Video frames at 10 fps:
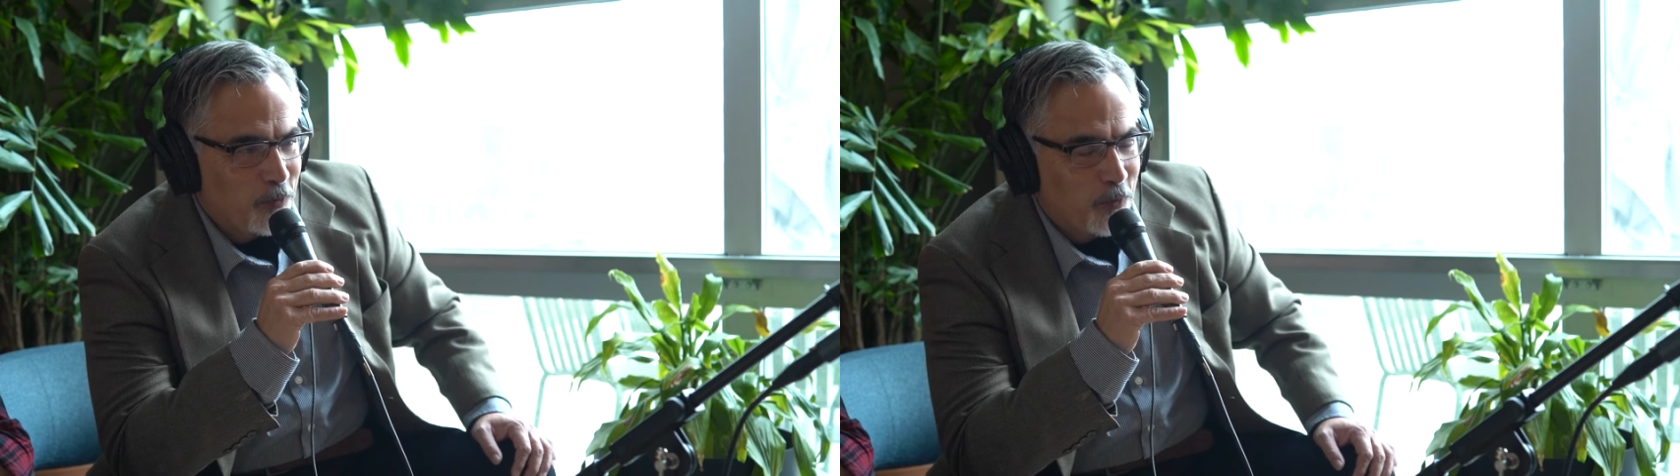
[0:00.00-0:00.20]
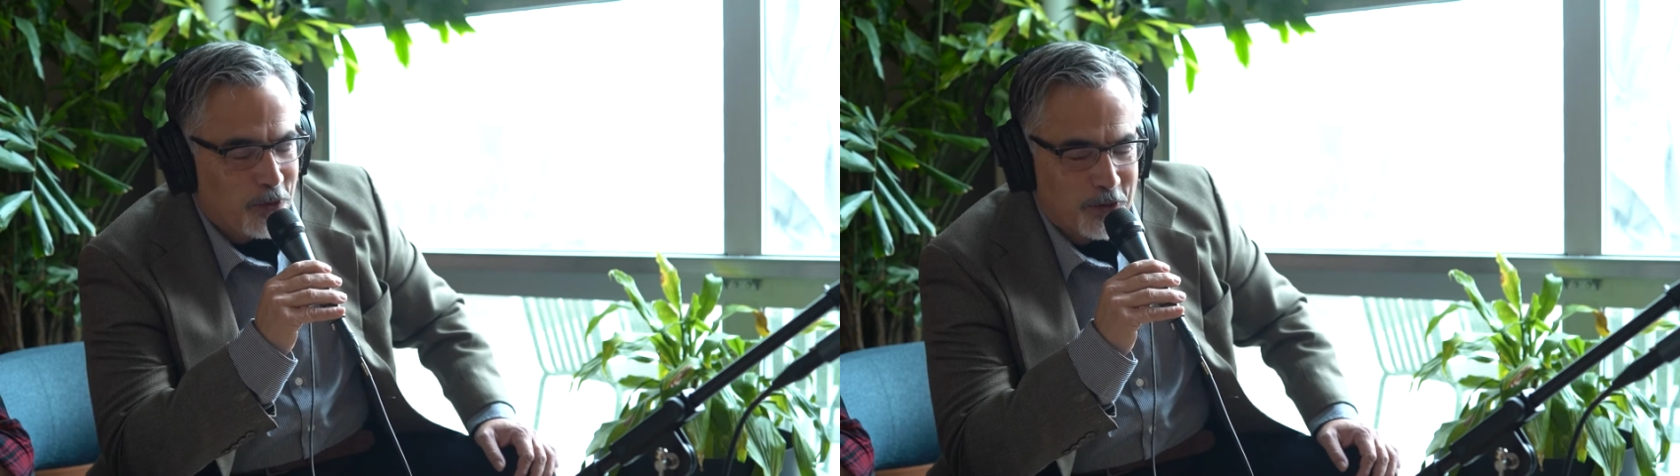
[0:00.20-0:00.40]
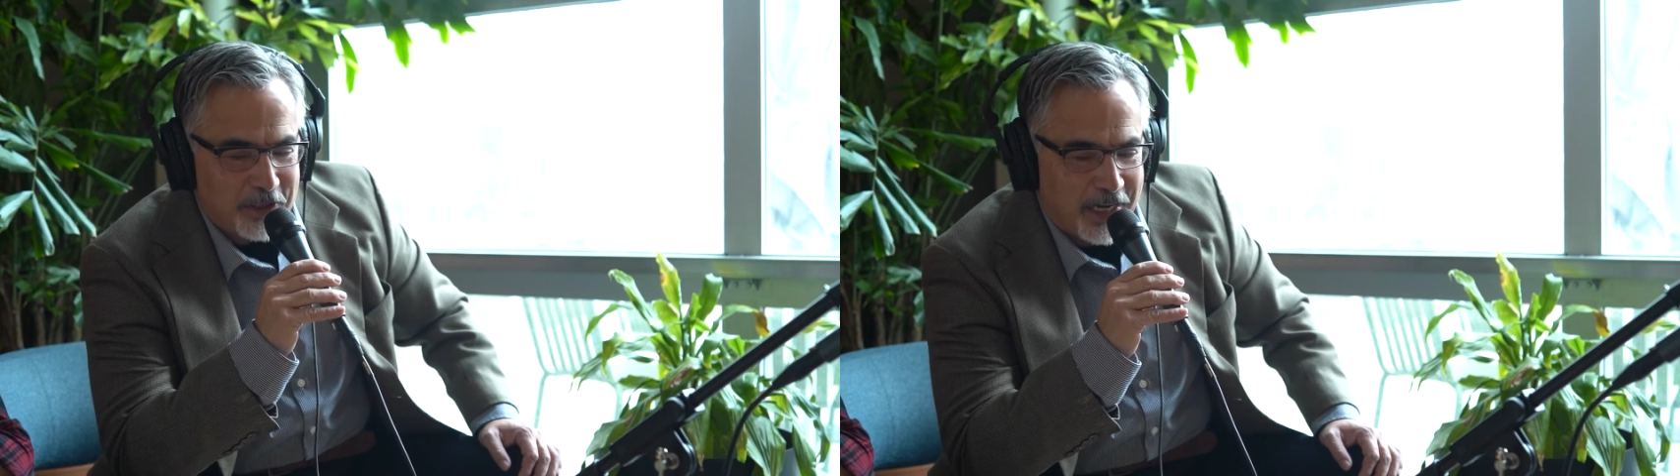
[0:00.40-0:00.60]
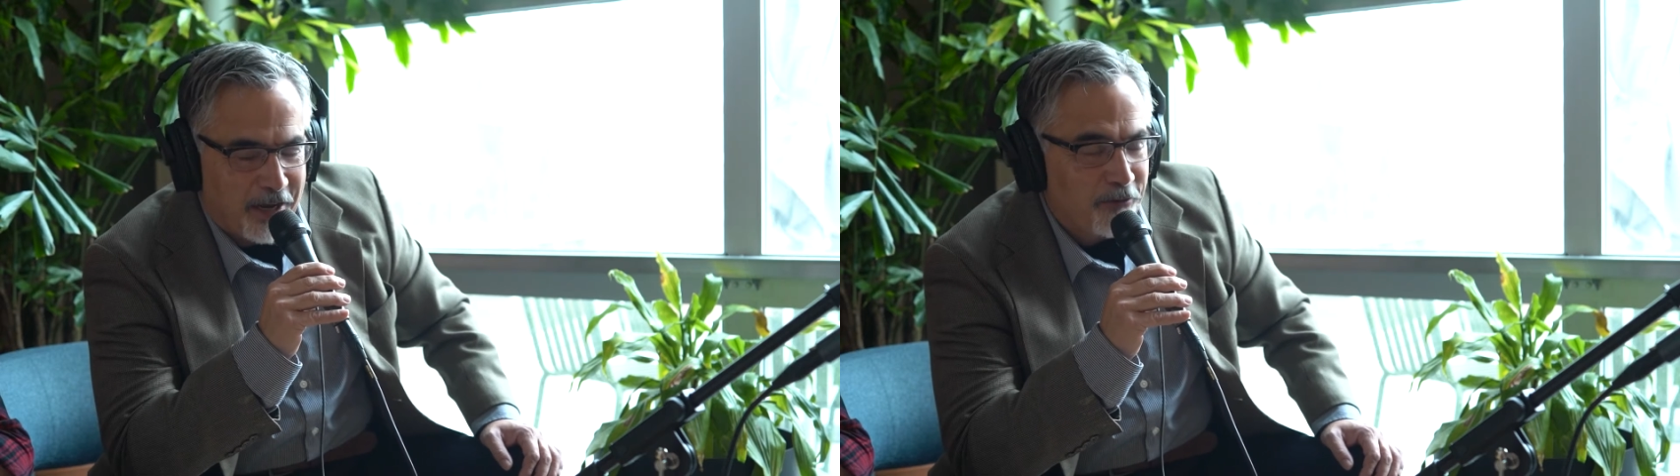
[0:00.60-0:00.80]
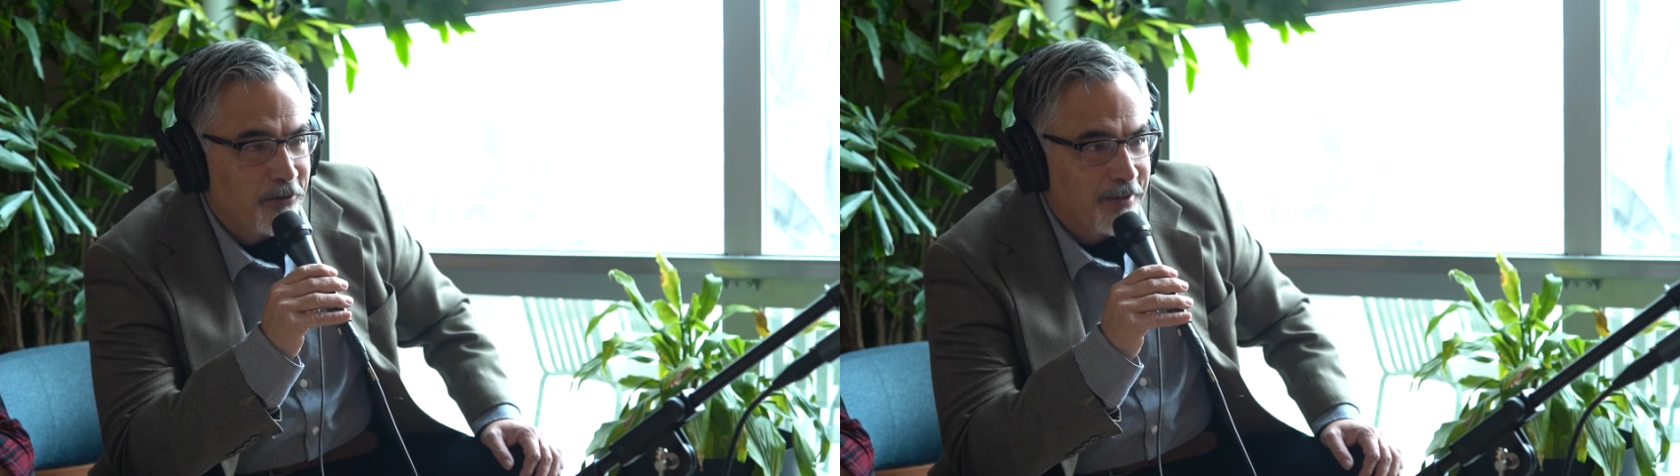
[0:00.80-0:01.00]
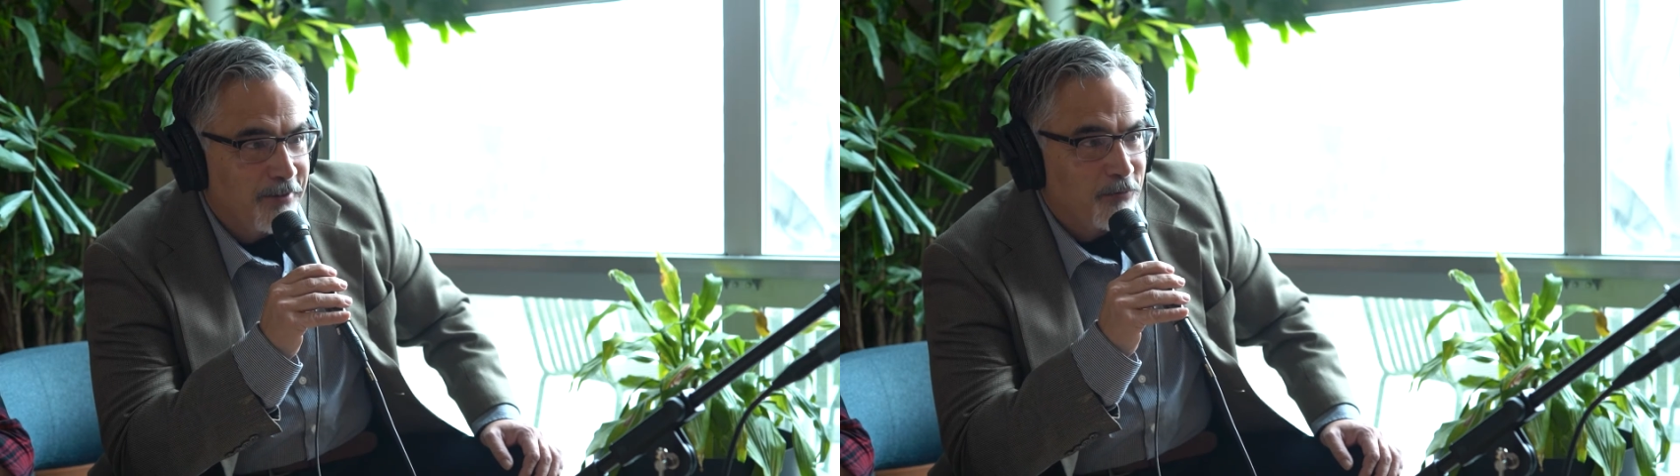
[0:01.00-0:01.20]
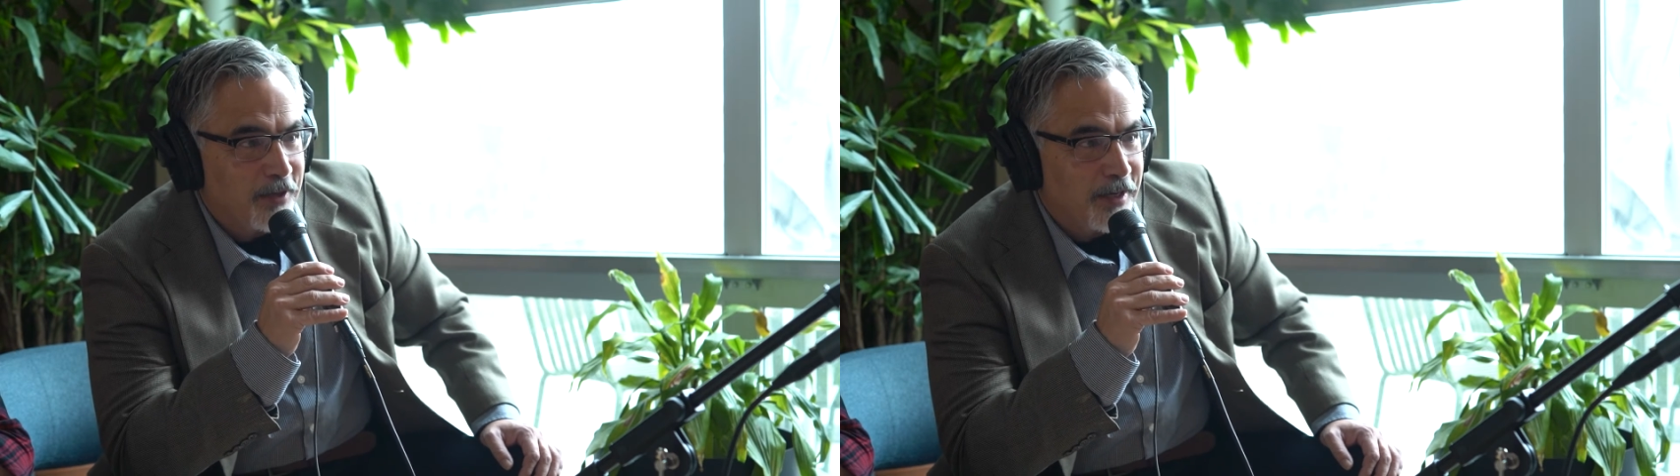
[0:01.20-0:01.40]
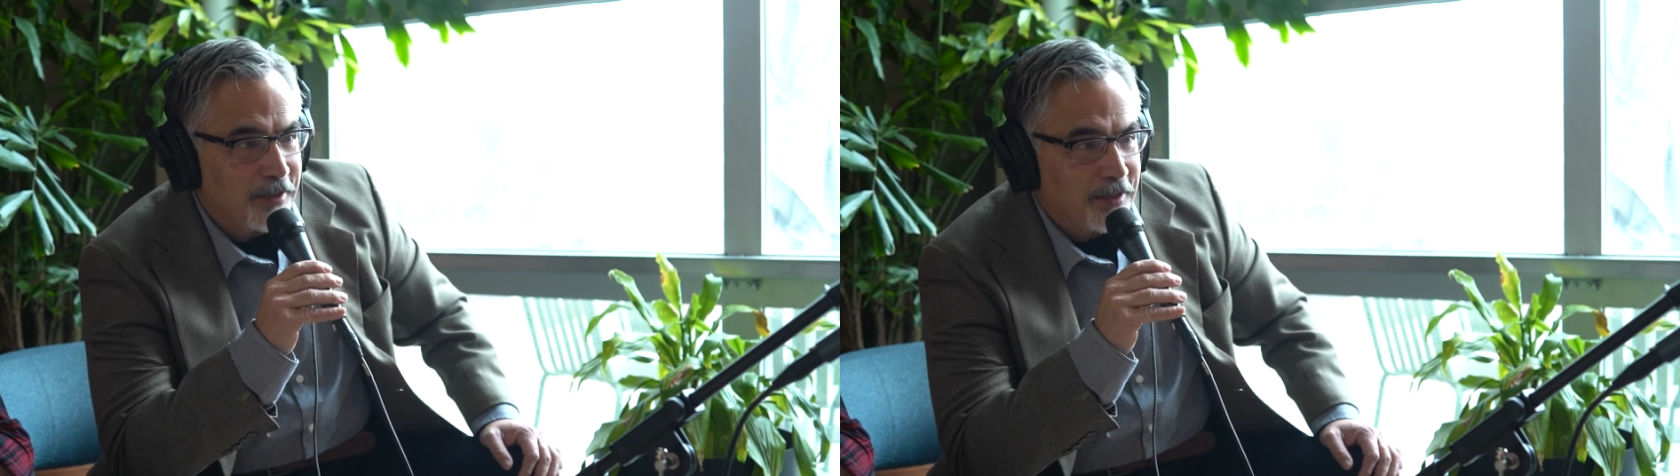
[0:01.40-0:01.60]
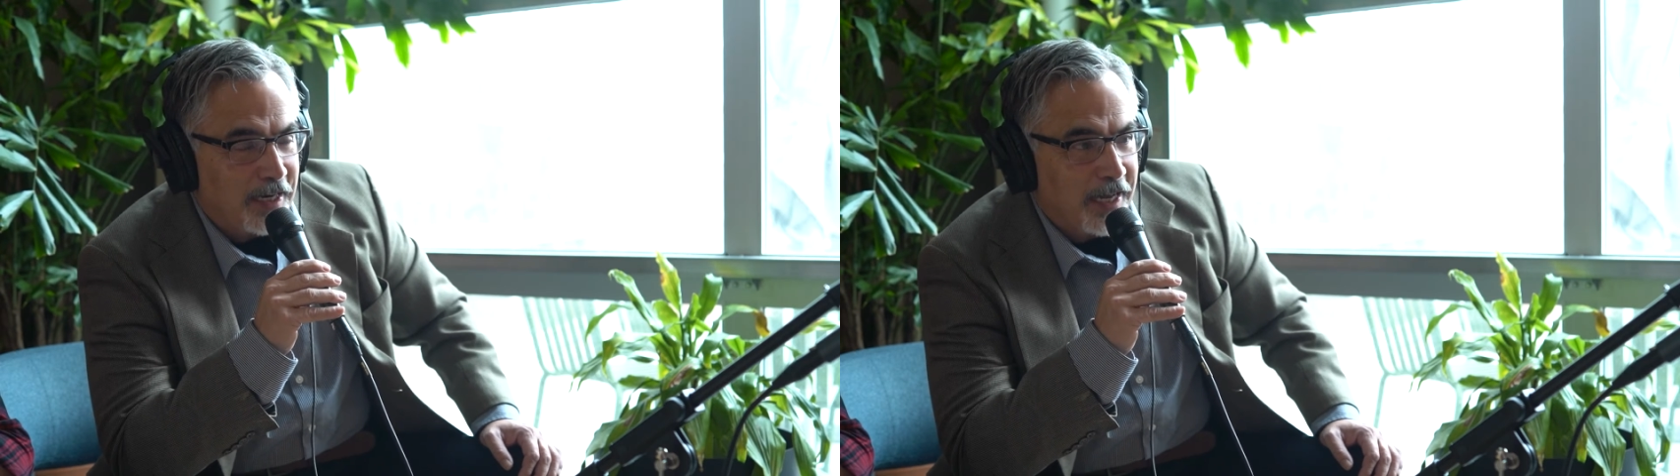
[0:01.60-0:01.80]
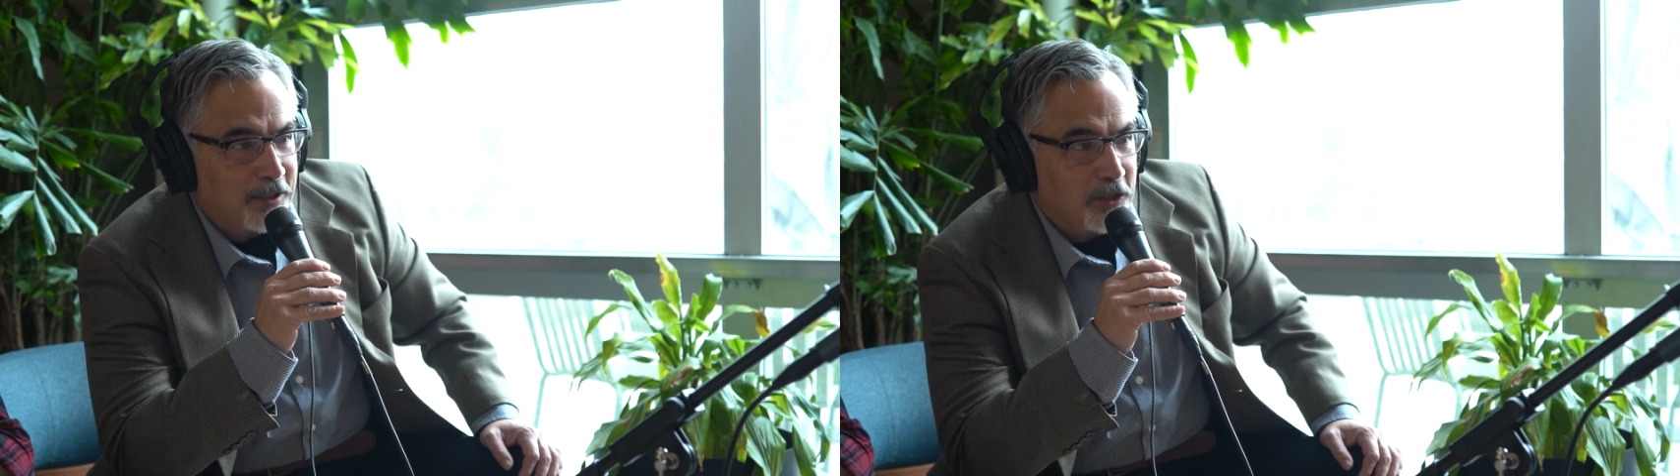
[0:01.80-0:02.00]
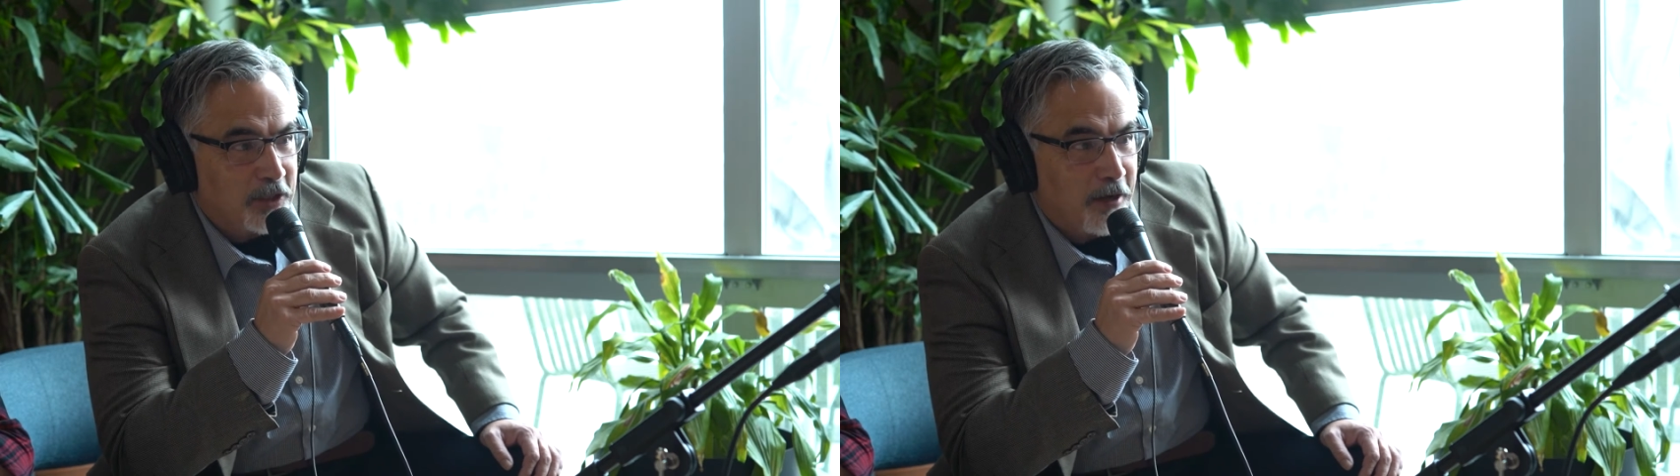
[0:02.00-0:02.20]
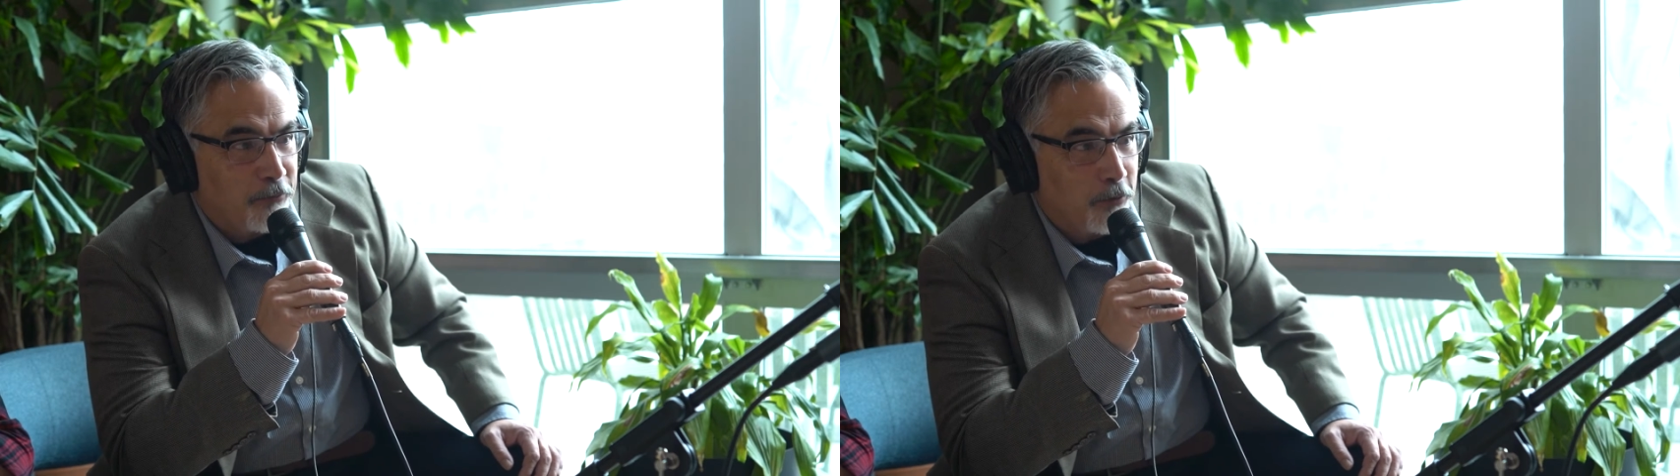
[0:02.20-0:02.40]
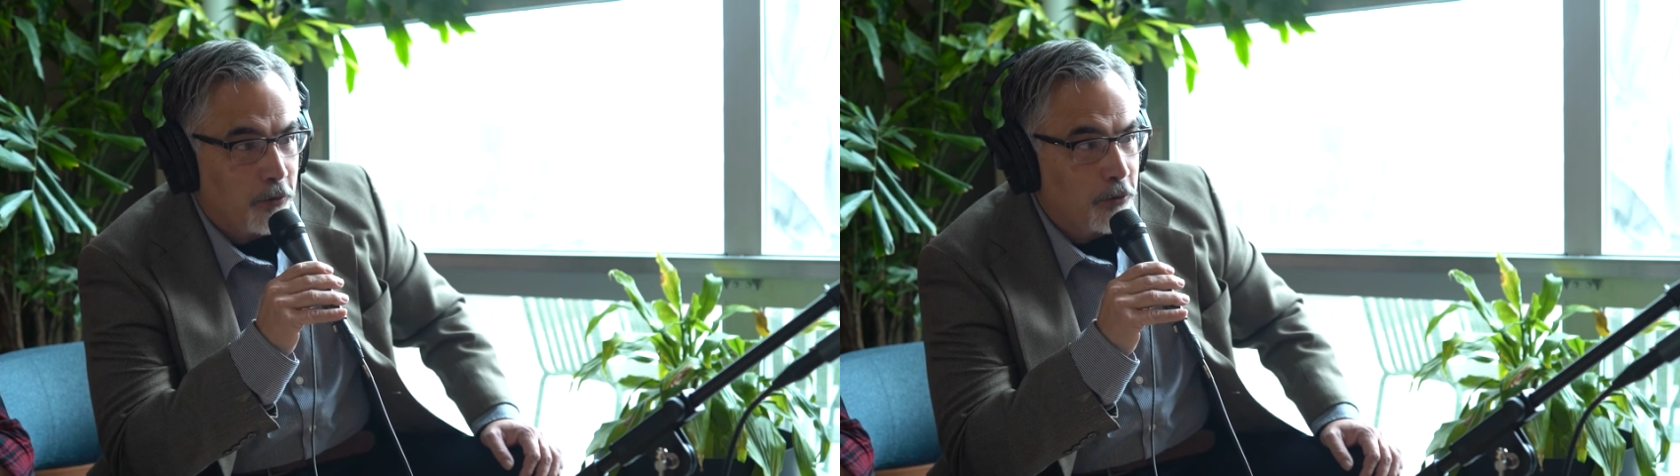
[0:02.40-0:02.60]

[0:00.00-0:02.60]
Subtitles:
The world is half, the glass is half full.